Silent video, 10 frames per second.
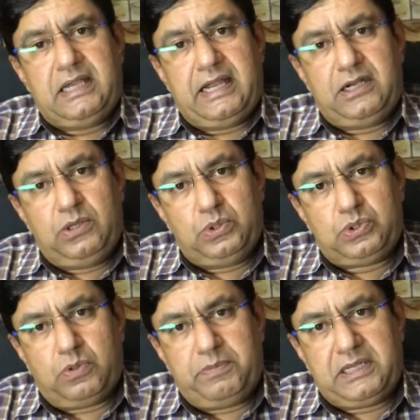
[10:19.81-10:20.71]

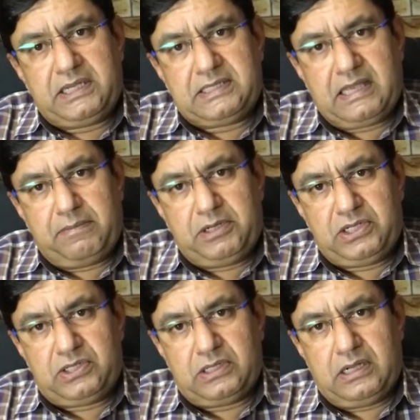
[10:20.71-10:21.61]
endoscopic
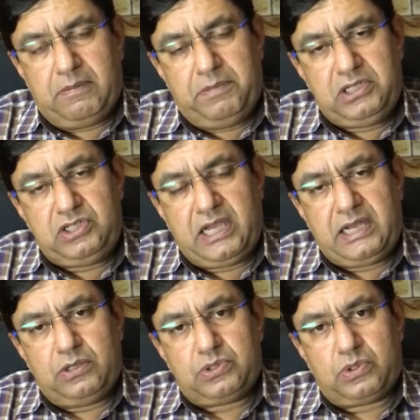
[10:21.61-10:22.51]
examination, upper GI
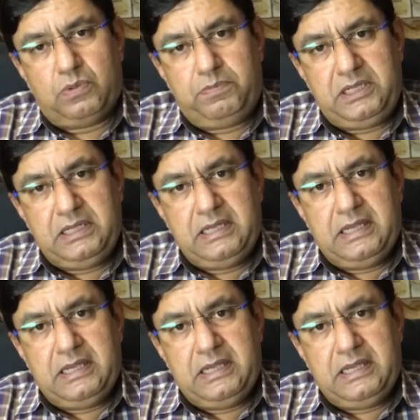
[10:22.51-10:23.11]
endoscopy.